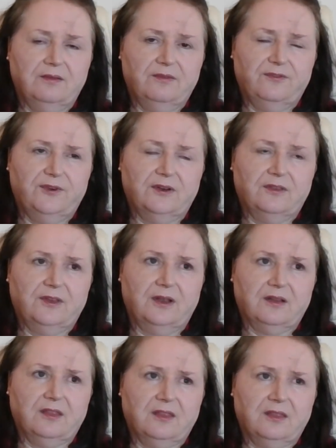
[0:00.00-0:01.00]
for
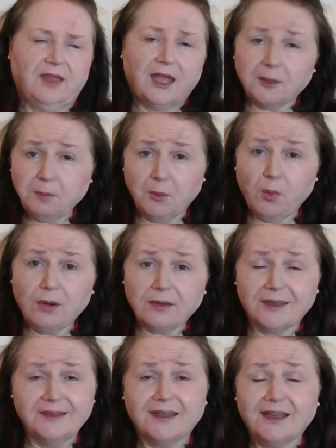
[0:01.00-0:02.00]
their therapy
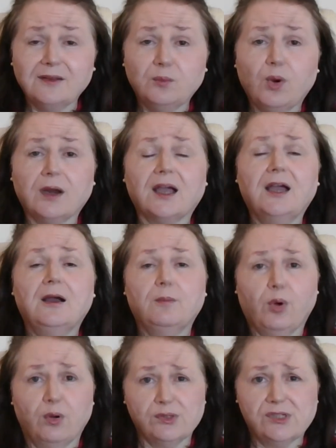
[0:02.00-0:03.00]
work and their healing work,
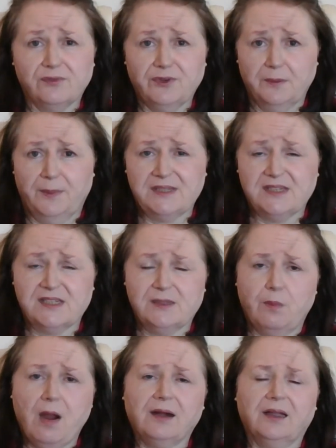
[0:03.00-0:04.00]
but also for the business
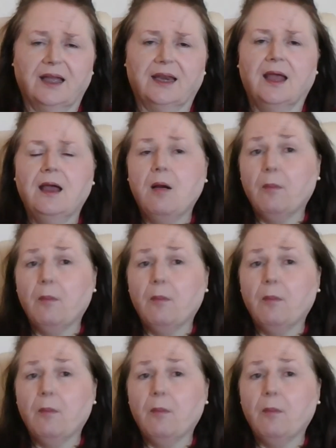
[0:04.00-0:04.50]
and marketing.